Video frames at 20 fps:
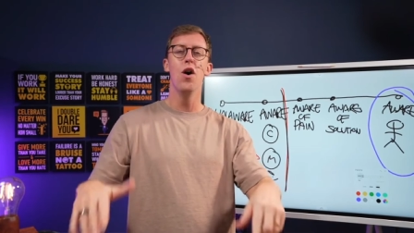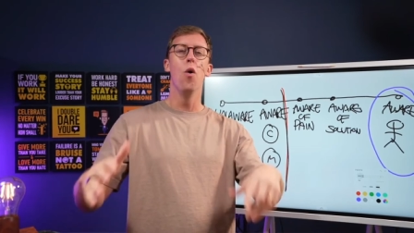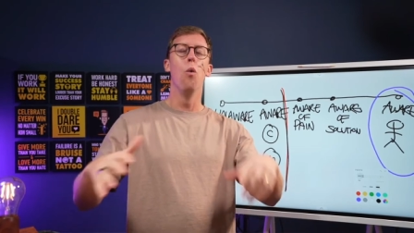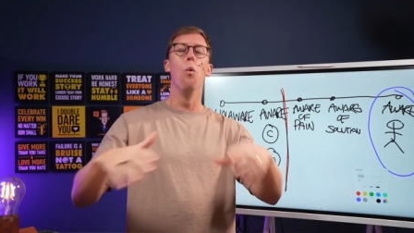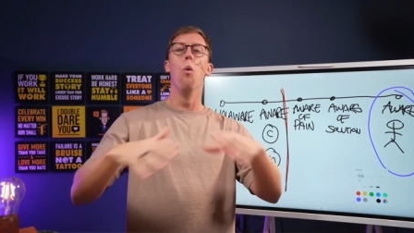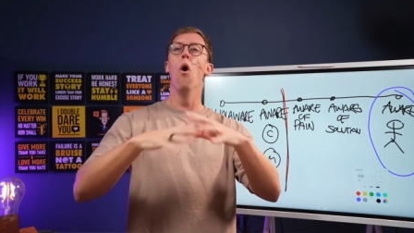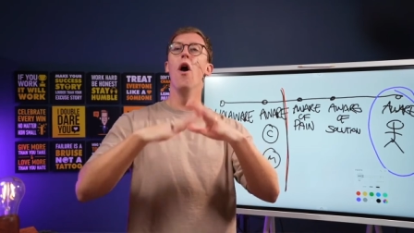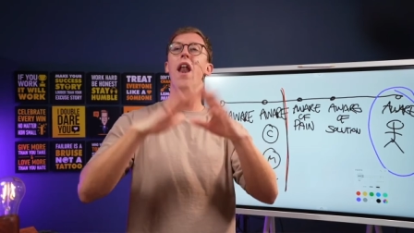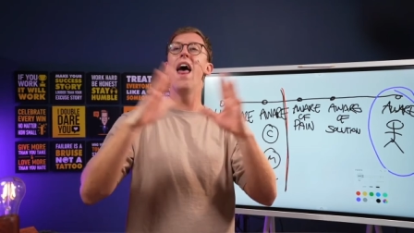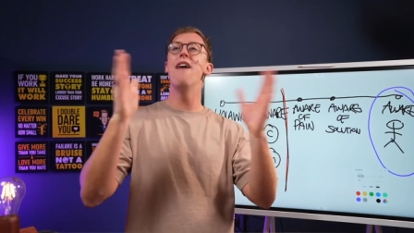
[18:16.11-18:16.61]

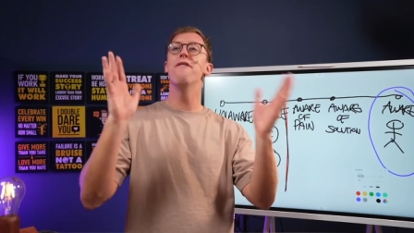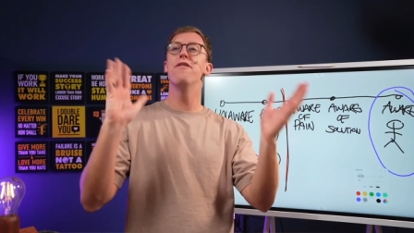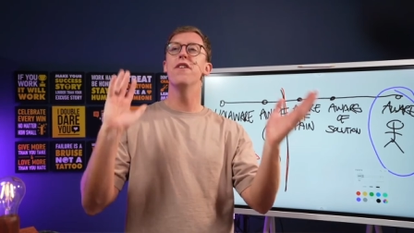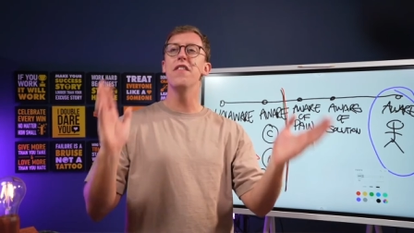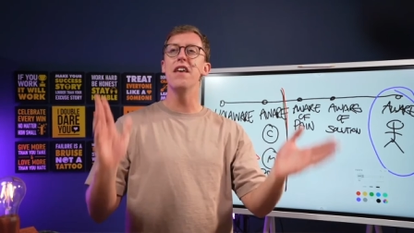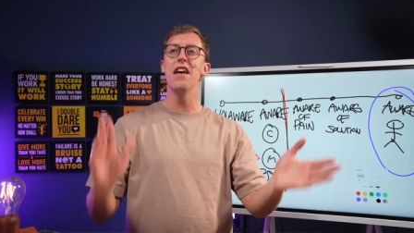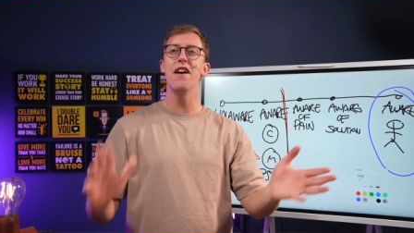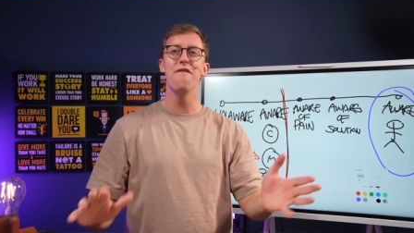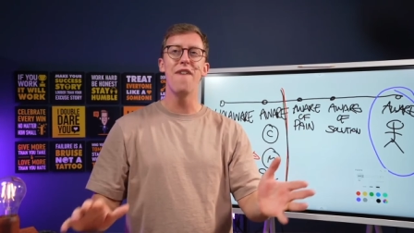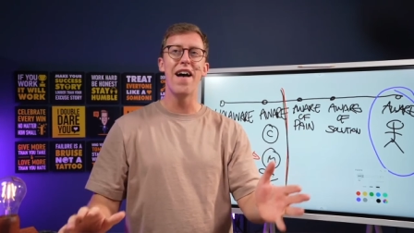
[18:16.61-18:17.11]
whatever
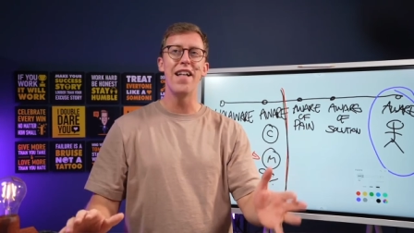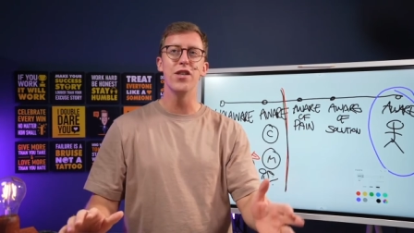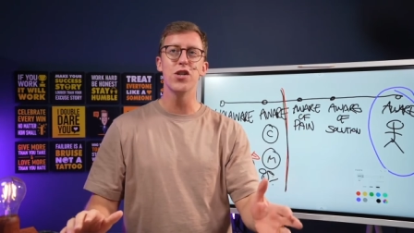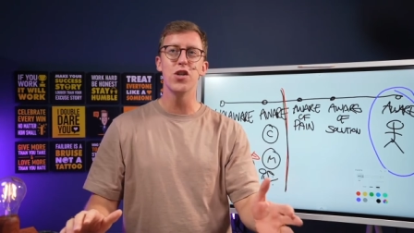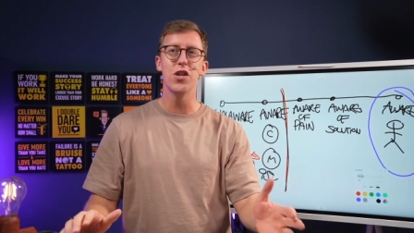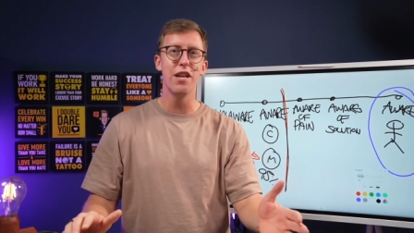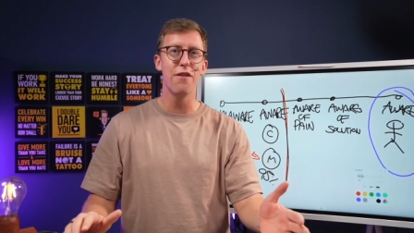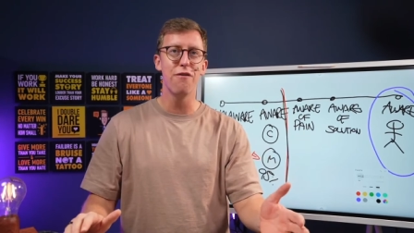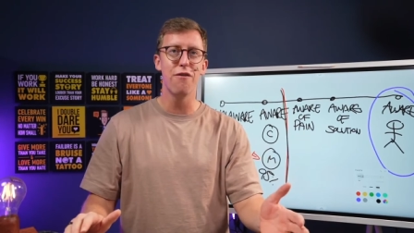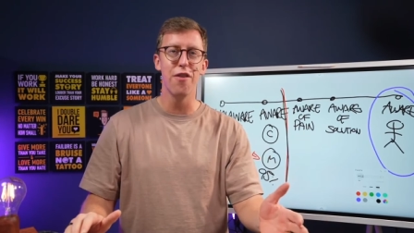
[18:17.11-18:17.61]
the
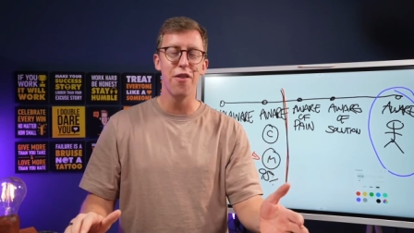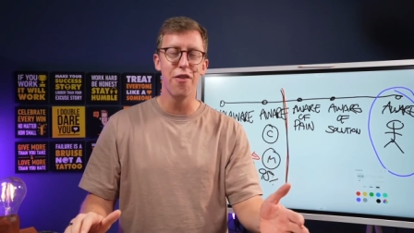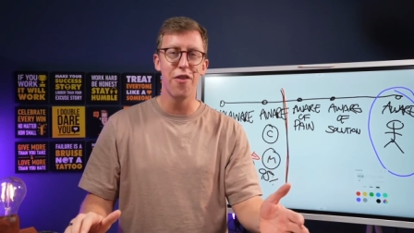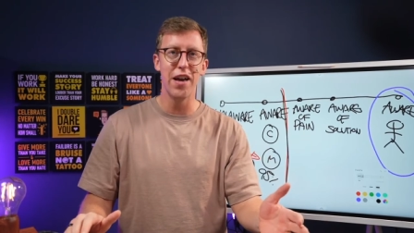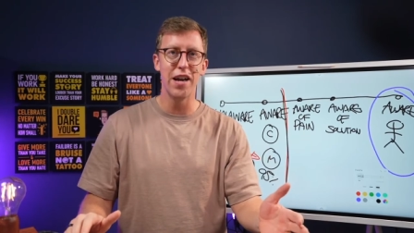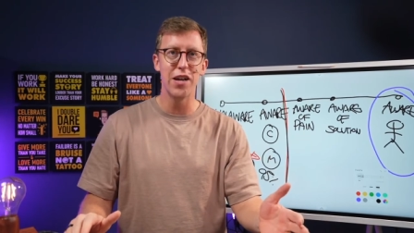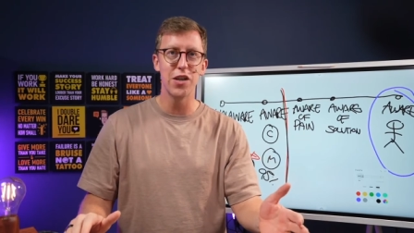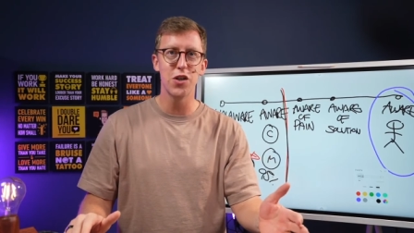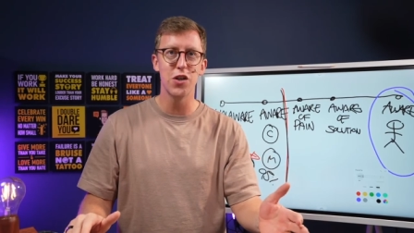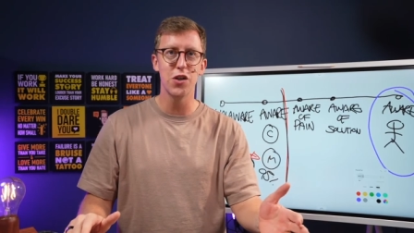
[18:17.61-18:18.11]
events or different
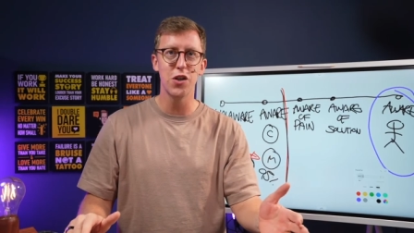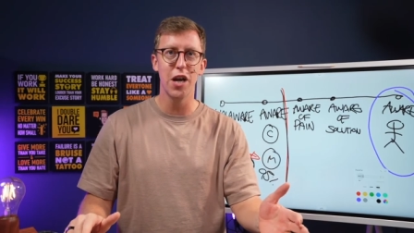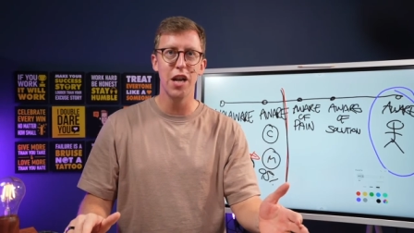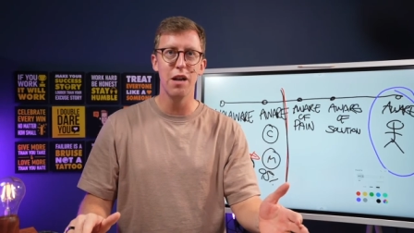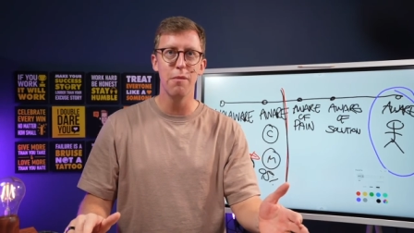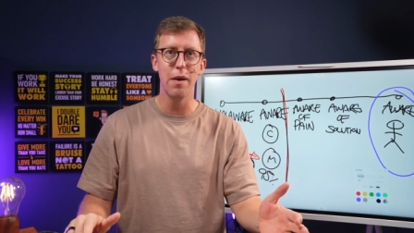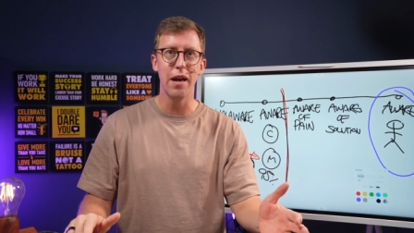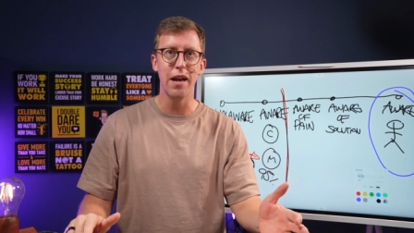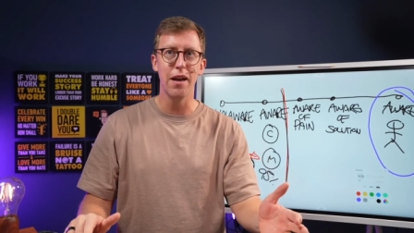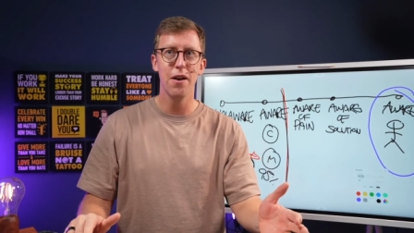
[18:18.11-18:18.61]
things is going
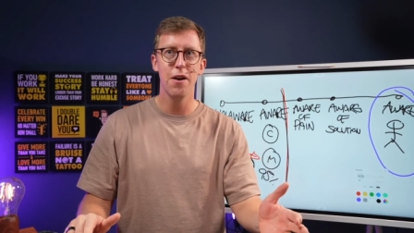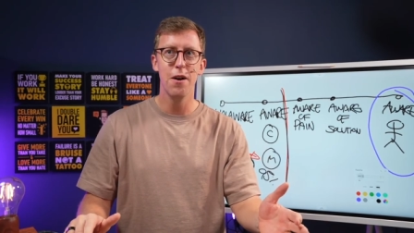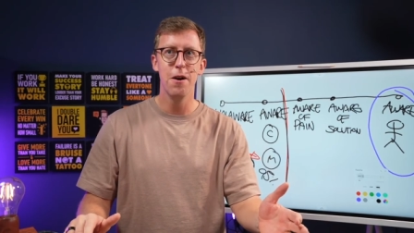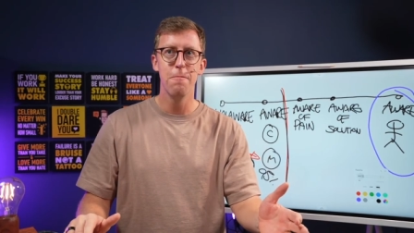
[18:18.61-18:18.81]
to be.